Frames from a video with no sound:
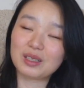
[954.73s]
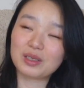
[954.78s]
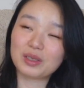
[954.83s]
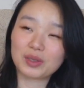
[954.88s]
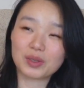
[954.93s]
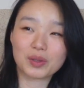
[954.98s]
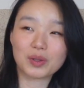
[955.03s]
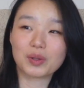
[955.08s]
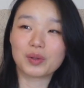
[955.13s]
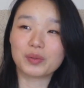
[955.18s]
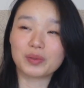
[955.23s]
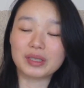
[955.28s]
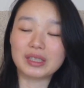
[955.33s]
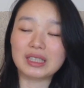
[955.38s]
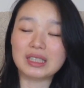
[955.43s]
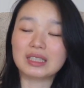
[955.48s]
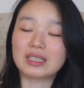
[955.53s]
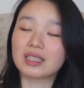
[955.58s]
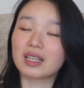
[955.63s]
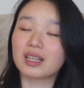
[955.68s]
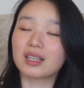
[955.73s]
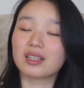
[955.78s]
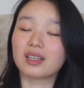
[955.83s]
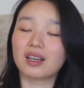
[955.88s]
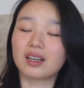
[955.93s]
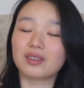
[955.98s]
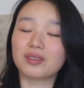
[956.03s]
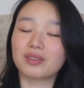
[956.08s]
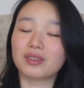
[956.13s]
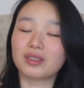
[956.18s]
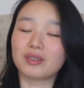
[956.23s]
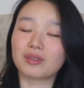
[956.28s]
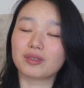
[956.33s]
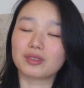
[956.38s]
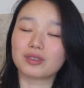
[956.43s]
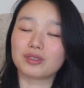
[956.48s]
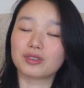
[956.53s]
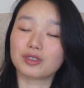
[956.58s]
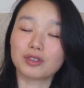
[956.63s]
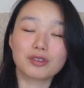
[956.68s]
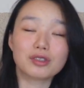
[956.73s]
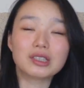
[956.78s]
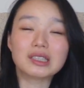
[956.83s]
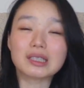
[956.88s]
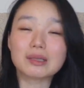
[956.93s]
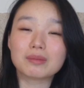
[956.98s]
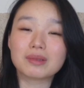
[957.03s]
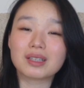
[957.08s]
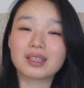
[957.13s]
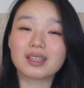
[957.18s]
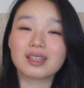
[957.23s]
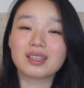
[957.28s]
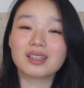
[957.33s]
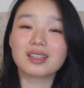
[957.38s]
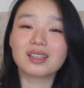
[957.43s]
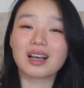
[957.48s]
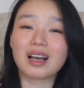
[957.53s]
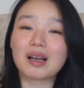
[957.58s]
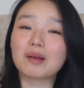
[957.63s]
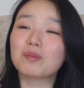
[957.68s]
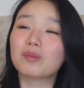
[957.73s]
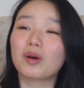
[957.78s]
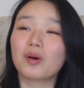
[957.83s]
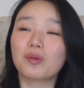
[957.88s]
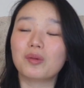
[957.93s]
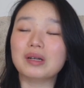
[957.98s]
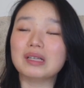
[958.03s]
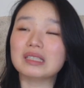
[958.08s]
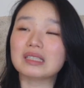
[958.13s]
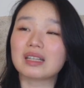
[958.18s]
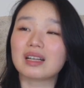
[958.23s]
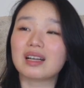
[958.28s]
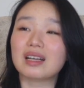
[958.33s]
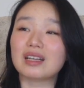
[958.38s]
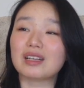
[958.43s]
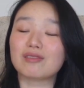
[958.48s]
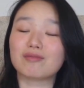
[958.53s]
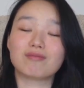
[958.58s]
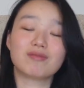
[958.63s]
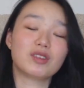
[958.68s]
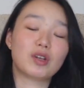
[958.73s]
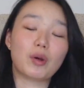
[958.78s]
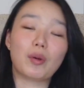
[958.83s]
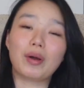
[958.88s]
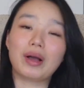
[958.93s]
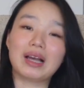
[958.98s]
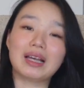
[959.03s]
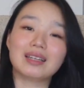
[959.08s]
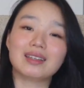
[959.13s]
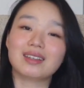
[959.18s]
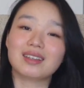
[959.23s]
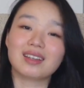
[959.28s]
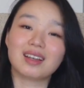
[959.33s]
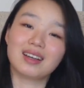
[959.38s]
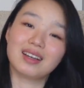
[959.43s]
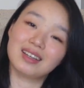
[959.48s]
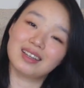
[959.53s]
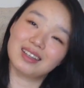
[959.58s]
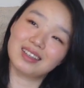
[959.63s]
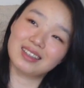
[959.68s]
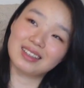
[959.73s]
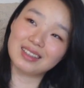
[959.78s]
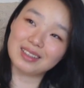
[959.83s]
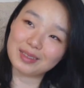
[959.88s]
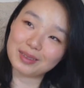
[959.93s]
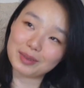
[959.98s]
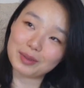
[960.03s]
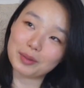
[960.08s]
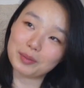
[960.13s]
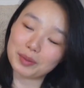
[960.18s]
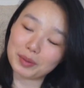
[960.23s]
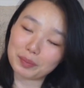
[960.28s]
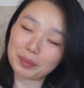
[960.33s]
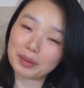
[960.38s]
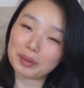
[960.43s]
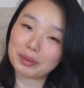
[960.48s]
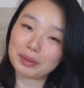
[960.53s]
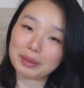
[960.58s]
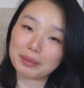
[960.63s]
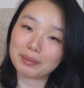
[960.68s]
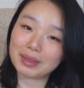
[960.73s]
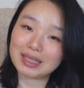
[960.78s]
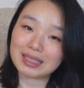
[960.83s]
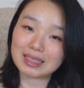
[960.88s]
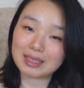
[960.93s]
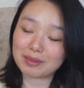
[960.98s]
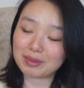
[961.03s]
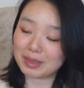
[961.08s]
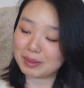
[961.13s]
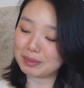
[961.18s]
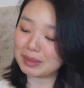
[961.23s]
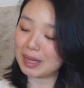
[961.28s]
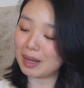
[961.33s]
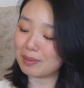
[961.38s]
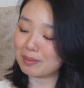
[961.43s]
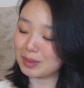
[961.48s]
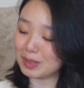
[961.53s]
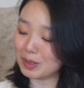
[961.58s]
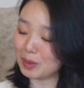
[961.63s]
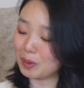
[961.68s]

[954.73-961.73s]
So when he said, I really want to show you something, I'm always like, go ahead. Like, you know me better than myself sometimes.